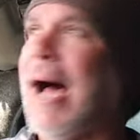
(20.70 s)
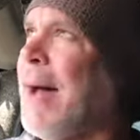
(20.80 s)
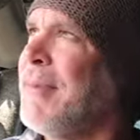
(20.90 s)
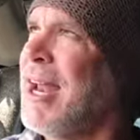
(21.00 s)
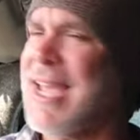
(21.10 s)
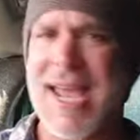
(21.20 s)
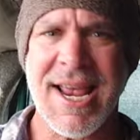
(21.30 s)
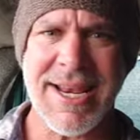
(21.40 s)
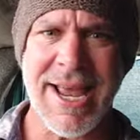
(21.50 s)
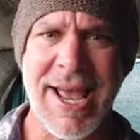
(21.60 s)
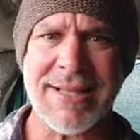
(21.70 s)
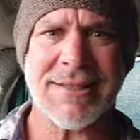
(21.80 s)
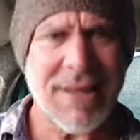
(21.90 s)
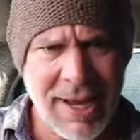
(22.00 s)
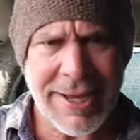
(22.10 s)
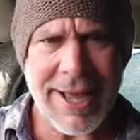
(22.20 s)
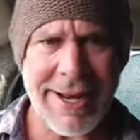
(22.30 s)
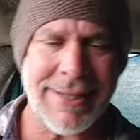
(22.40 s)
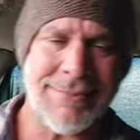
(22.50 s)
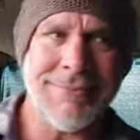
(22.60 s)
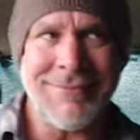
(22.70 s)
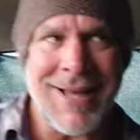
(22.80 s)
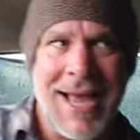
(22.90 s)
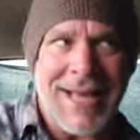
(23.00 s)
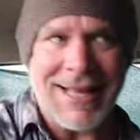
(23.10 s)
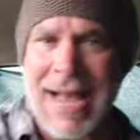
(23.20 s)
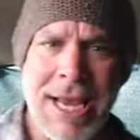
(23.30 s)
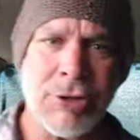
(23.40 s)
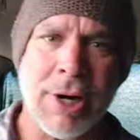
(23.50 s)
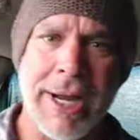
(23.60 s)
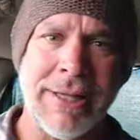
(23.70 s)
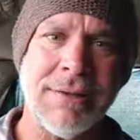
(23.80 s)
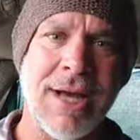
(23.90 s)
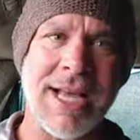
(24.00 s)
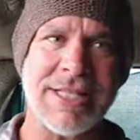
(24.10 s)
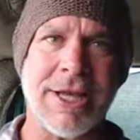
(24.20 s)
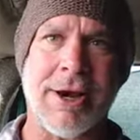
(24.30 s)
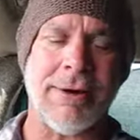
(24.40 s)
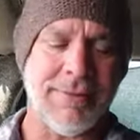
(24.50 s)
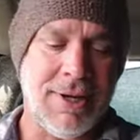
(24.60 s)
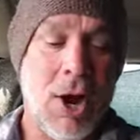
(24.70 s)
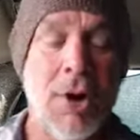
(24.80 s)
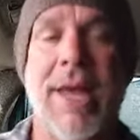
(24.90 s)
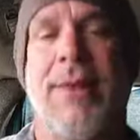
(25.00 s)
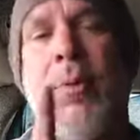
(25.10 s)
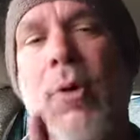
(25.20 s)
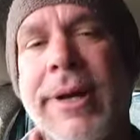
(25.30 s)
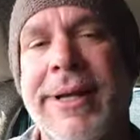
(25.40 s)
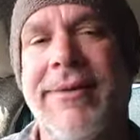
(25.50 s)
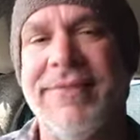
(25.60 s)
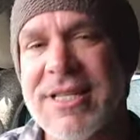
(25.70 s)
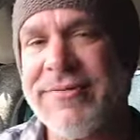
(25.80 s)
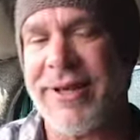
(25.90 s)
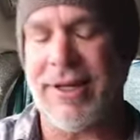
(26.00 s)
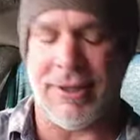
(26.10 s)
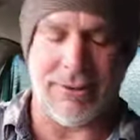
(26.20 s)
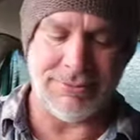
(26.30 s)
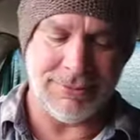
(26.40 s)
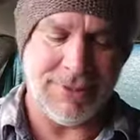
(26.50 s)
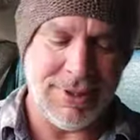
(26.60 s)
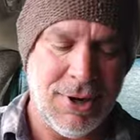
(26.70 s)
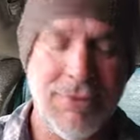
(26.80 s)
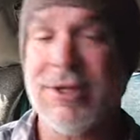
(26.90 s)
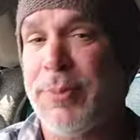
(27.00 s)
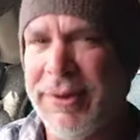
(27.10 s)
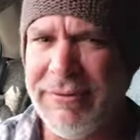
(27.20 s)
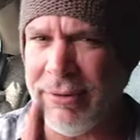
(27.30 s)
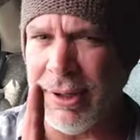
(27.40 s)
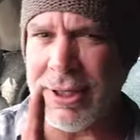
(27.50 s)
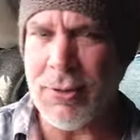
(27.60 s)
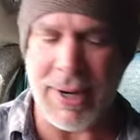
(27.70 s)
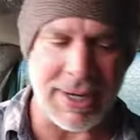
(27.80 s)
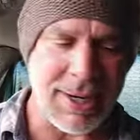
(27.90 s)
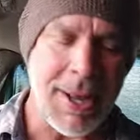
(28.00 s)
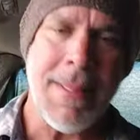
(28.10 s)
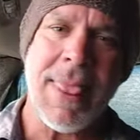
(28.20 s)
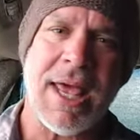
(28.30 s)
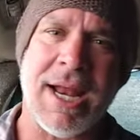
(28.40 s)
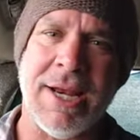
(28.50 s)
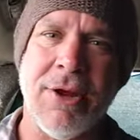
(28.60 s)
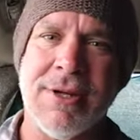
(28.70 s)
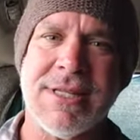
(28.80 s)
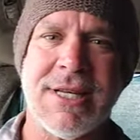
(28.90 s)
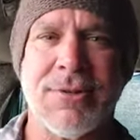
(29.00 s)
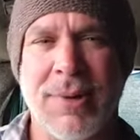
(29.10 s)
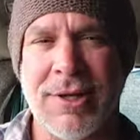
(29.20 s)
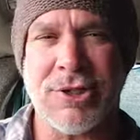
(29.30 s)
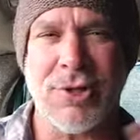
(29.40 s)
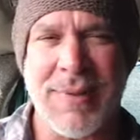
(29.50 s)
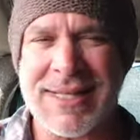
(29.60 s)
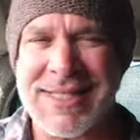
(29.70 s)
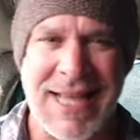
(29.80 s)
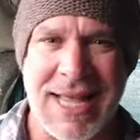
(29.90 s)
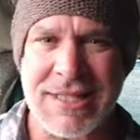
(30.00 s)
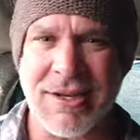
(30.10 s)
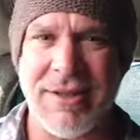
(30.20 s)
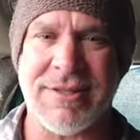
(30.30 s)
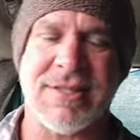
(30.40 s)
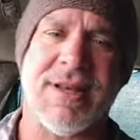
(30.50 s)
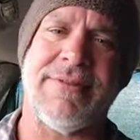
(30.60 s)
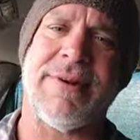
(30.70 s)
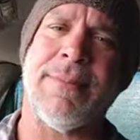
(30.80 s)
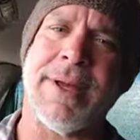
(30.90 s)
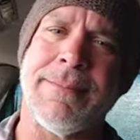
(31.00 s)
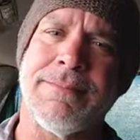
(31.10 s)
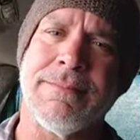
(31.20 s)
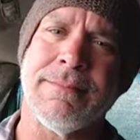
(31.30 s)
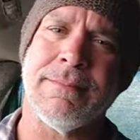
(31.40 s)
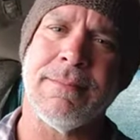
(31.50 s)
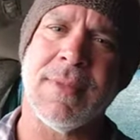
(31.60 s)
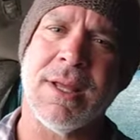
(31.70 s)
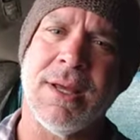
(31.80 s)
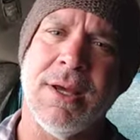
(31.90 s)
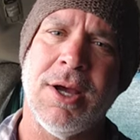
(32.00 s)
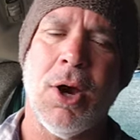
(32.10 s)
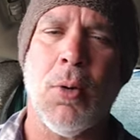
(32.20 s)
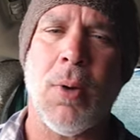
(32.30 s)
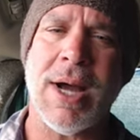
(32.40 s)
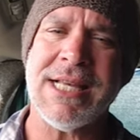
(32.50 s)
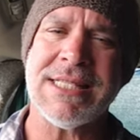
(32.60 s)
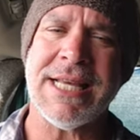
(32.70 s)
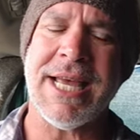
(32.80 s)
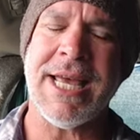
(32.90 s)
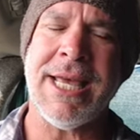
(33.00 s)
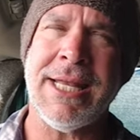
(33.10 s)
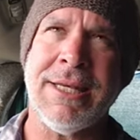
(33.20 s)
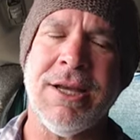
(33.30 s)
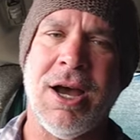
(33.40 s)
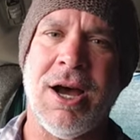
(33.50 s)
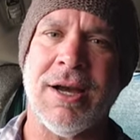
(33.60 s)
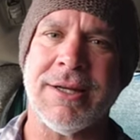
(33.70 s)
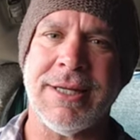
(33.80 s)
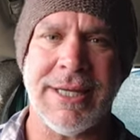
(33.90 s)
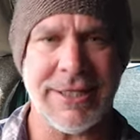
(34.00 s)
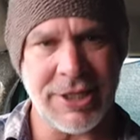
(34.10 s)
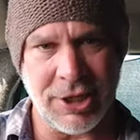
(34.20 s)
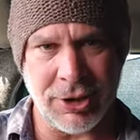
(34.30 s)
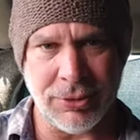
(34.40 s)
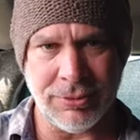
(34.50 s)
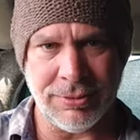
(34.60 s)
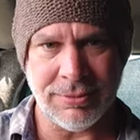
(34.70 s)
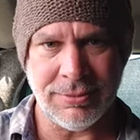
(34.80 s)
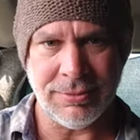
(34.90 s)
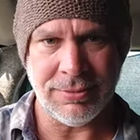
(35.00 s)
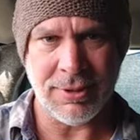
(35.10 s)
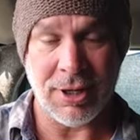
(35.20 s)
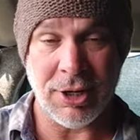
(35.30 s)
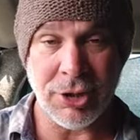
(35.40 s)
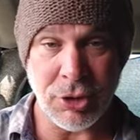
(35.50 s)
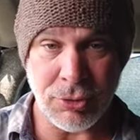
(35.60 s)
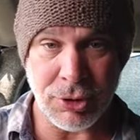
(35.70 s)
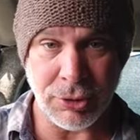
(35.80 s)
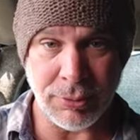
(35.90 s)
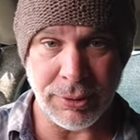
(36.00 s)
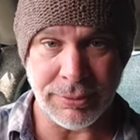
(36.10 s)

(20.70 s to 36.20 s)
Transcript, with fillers: I'm not a candy ass. I got it. I got, I ain't crying. I ain't scared. Okay, the point of this video, which will be really quick, and I noticed this when I was doing my stats and all this stuff. And I'm like, why is incognito on YouTube?